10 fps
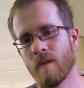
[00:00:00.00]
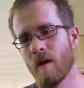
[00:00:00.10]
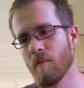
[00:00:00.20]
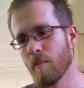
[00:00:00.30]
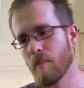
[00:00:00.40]

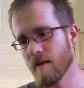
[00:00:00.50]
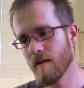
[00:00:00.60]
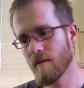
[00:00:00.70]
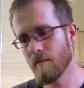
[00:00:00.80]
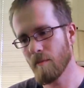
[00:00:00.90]
But
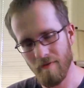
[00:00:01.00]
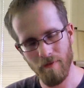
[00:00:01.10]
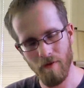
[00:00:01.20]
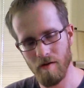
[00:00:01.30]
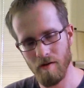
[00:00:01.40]
by
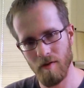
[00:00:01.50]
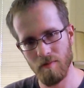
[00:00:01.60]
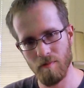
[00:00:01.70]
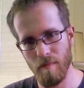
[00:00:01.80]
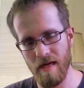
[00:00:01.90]
far the
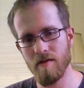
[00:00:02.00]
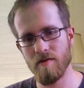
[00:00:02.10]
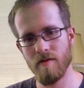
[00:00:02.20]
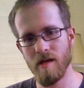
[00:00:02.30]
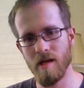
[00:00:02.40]
most
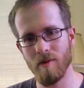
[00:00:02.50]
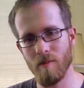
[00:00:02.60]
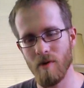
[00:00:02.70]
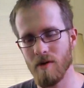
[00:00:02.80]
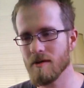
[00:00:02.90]
mainstream, the
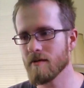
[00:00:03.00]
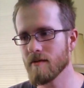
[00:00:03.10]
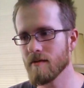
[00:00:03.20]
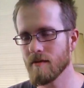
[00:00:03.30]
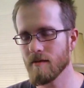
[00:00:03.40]
most
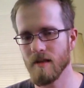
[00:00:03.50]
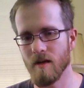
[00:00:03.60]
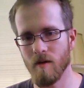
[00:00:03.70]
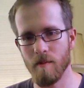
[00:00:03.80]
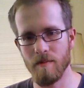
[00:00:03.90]
you
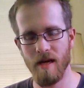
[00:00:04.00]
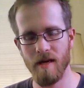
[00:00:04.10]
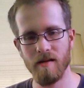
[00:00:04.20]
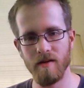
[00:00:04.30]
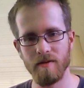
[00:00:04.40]
know
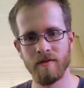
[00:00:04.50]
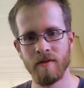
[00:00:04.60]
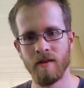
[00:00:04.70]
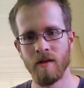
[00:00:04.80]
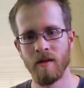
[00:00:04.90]
objective
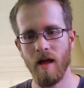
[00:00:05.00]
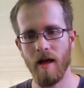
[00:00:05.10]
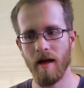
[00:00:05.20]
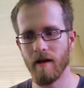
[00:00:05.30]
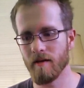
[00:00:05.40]

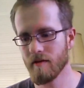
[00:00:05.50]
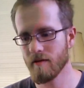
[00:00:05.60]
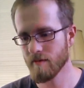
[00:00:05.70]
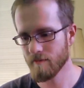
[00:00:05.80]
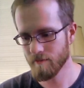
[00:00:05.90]
and
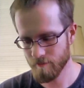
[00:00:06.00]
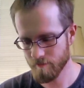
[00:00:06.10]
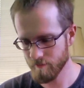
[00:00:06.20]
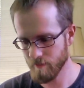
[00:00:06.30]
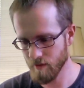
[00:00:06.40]

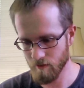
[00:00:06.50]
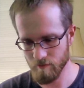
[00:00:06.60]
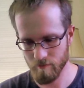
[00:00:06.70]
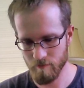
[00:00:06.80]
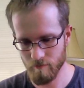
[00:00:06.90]
you know,
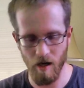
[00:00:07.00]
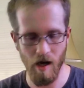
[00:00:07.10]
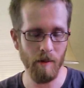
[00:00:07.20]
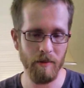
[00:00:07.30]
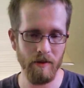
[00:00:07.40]

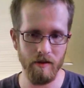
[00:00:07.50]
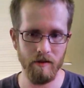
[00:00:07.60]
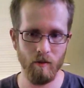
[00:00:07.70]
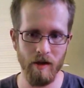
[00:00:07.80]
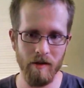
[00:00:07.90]
popular
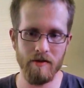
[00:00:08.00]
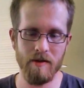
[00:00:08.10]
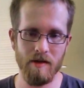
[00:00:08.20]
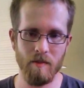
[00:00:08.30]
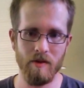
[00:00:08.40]
way to
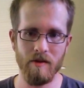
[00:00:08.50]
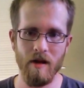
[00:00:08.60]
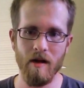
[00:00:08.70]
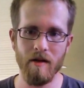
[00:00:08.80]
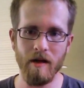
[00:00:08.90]
assess
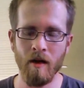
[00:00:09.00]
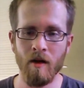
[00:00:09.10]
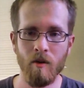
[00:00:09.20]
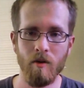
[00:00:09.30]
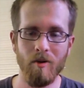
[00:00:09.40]
personality
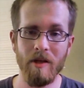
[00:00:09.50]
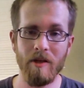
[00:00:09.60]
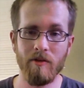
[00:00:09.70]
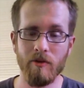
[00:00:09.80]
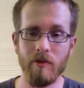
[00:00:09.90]
would be
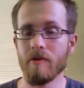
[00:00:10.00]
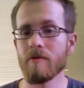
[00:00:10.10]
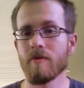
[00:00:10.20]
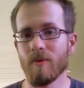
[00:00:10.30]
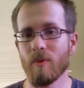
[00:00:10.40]
through the
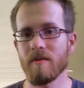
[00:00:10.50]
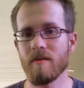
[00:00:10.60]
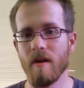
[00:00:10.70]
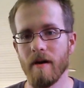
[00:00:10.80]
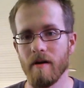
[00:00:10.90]
use of
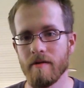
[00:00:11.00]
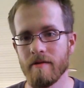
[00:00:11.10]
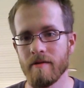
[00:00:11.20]
questionnaires.